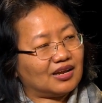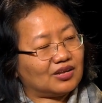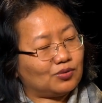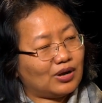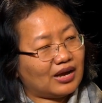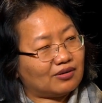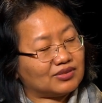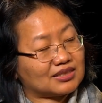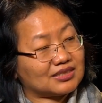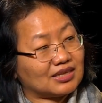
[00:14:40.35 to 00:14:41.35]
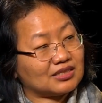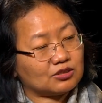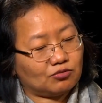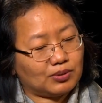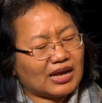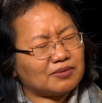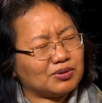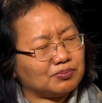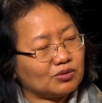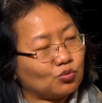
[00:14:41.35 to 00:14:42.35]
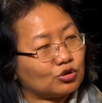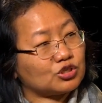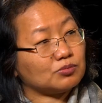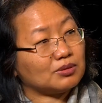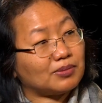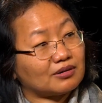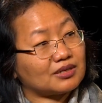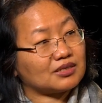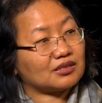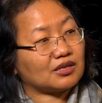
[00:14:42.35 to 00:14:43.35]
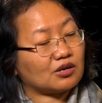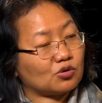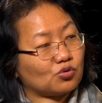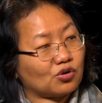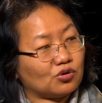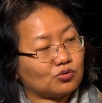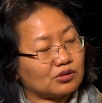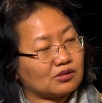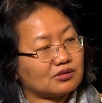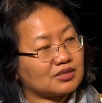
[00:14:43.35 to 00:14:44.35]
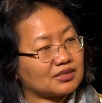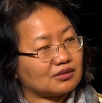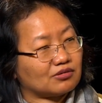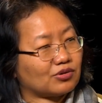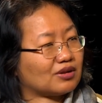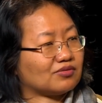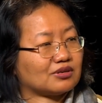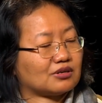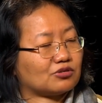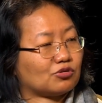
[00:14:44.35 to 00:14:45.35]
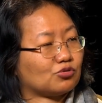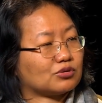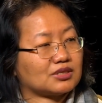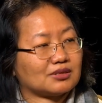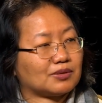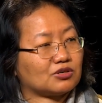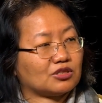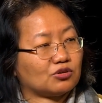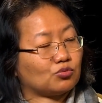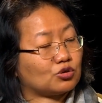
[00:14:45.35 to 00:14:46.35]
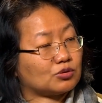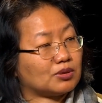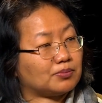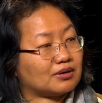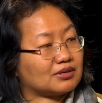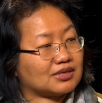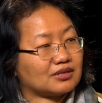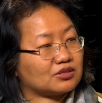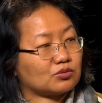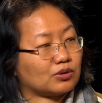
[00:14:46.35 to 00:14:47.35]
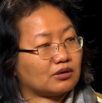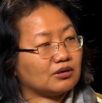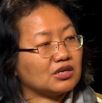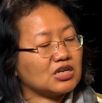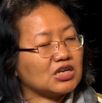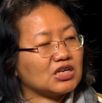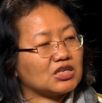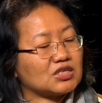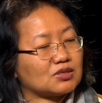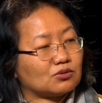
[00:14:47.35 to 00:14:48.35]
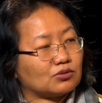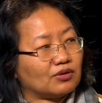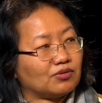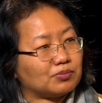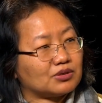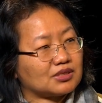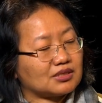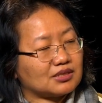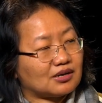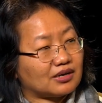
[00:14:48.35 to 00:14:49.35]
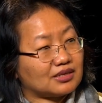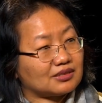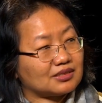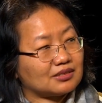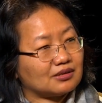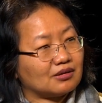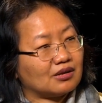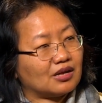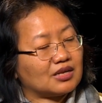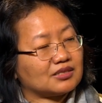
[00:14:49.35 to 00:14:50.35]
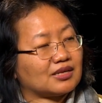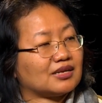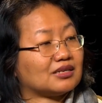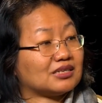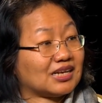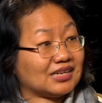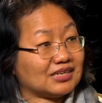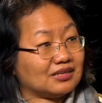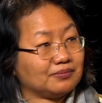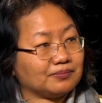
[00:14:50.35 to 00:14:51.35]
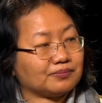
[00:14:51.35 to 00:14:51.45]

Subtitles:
you have that sense of, and people want to be buried in their local graveyard or local cemetery. They don't want to be buried elsewhere. So if a person dies, say in Delhi,